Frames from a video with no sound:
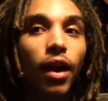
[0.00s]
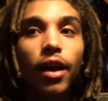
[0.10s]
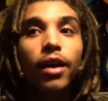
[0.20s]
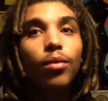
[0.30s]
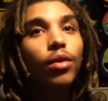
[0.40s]

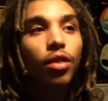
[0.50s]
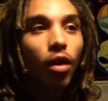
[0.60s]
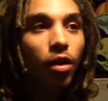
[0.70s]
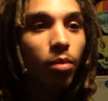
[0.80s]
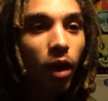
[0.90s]
And we
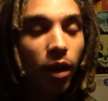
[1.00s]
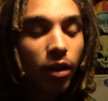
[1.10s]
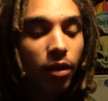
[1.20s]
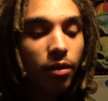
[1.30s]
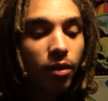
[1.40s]
thought about
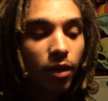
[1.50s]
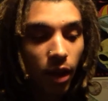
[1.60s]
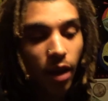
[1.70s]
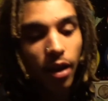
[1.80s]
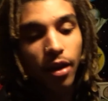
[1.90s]
it,
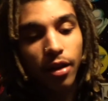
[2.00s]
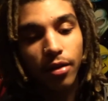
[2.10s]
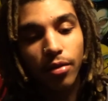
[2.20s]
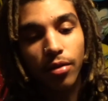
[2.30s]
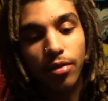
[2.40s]

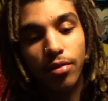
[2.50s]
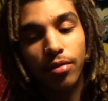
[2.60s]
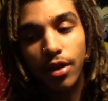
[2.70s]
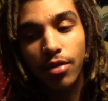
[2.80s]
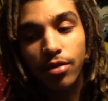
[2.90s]
and
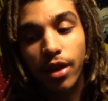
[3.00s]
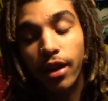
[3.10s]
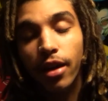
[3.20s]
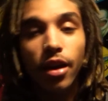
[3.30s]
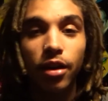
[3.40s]
he was
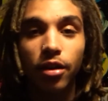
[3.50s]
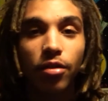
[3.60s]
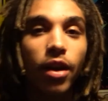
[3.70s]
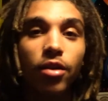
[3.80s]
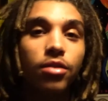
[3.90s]
like, yeah, you're
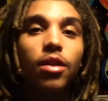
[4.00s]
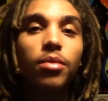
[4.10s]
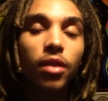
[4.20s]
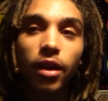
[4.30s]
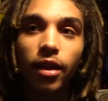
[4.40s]
right, or
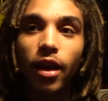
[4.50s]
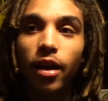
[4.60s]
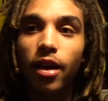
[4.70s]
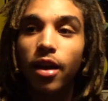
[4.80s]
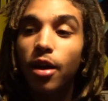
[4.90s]
something like
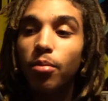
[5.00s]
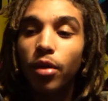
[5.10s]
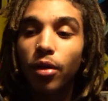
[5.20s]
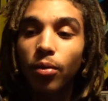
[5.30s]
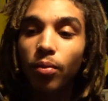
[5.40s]
that.
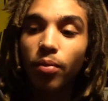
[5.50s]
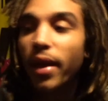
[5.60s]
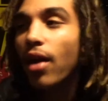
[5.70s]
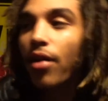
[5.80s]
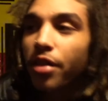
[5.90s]
But
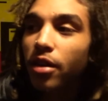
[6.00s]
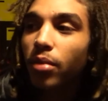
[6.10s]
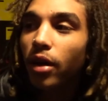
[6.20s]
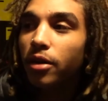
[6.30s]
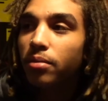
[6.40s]
now I think
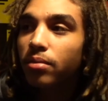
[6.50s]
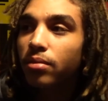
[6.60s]
about it.